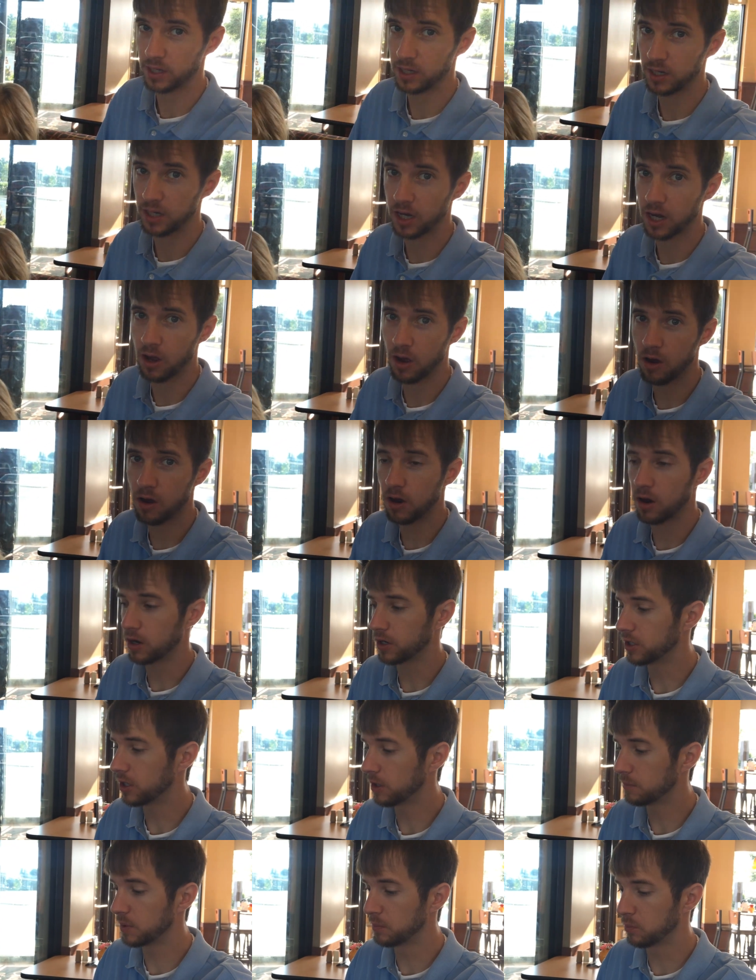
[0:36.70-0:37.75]
Eating
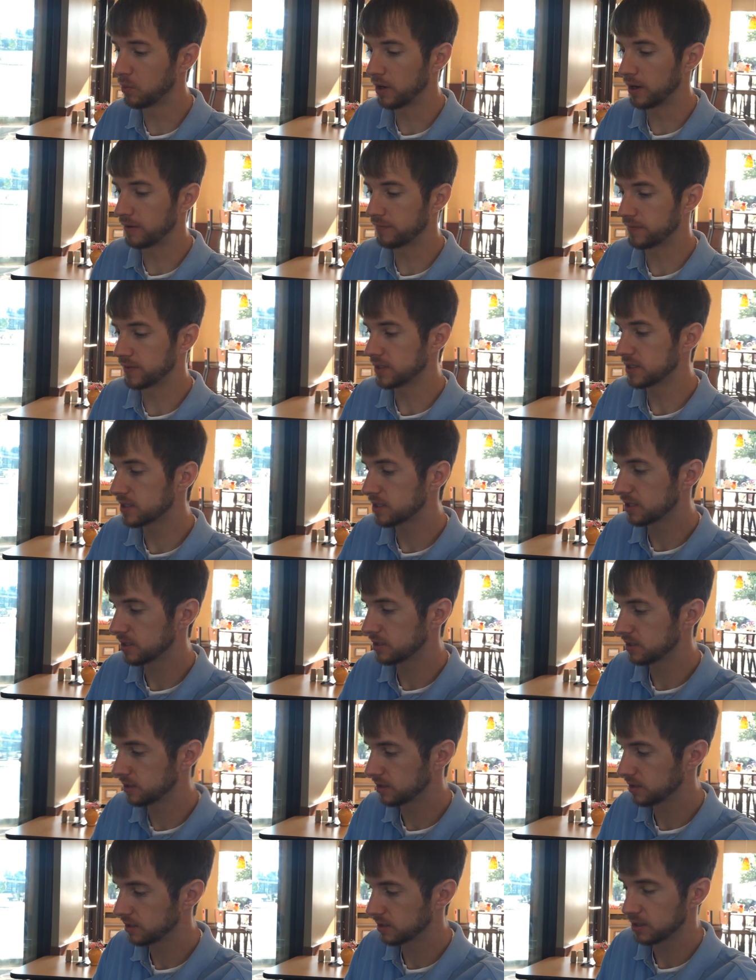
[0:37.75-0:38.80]
our yummy breakfast
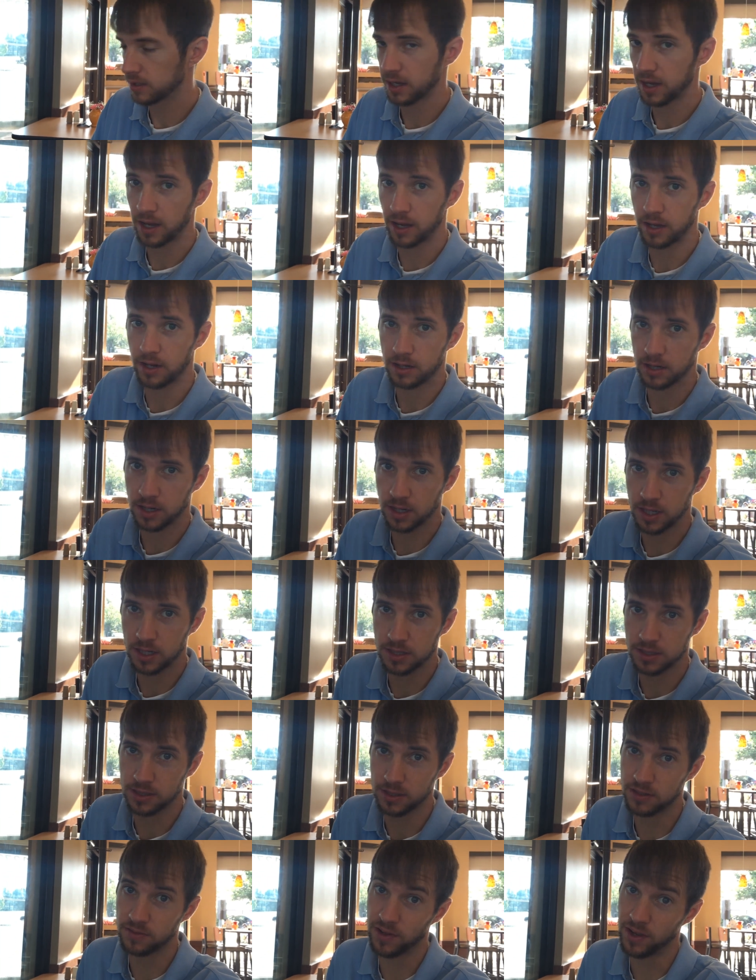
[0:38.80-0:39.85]
at
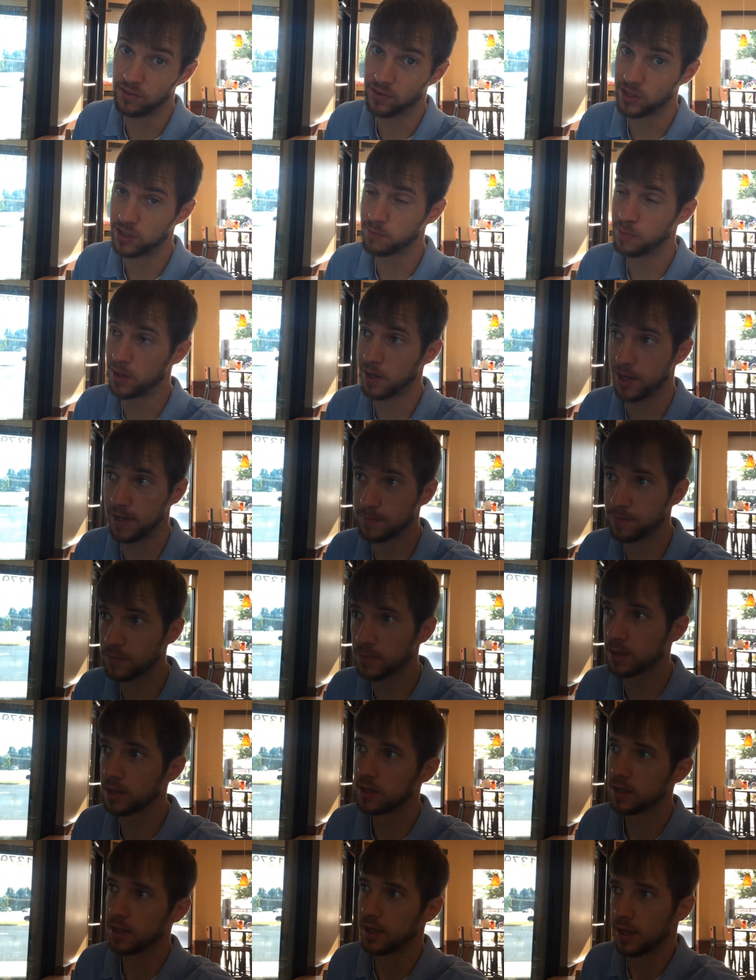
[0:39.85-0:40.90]
Kinsley's favorite spot.
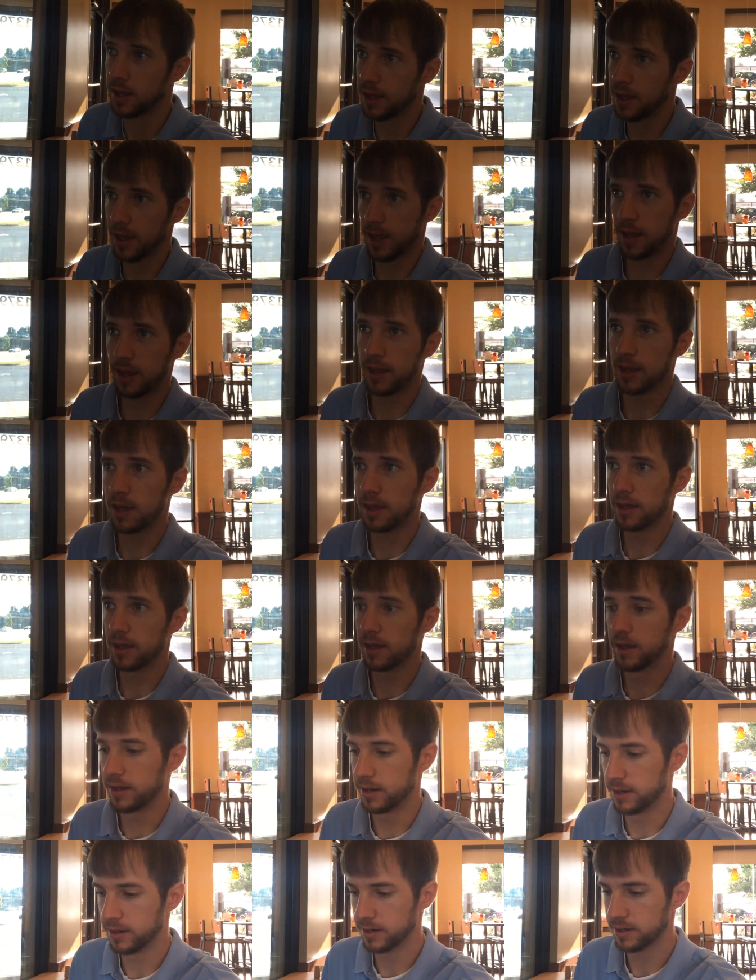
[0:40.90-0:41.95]

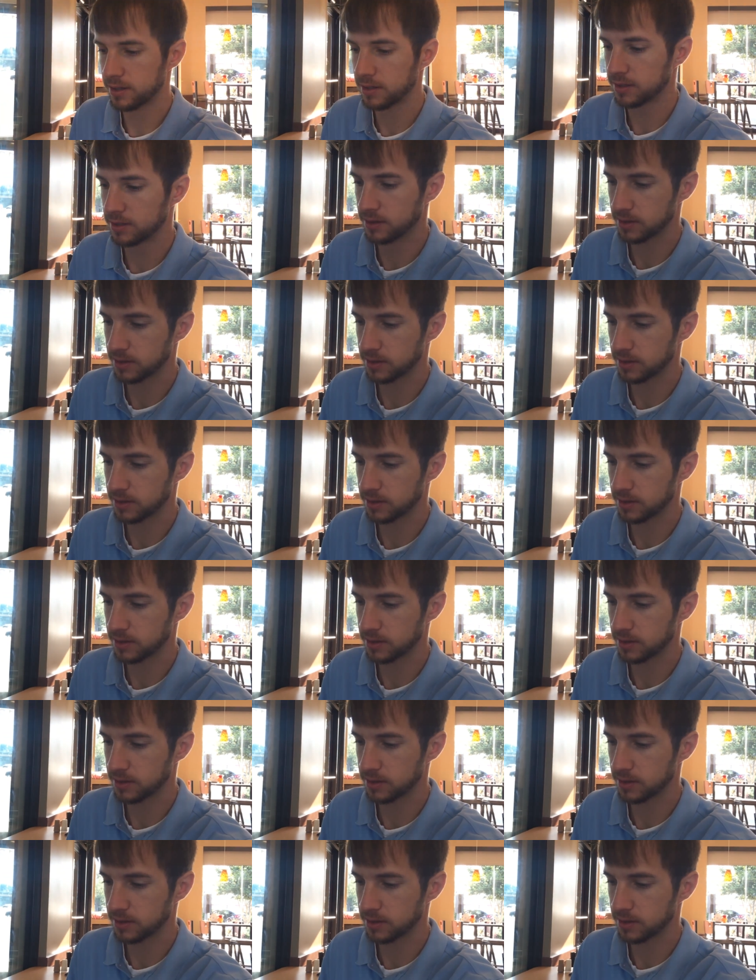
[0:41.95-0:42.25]
And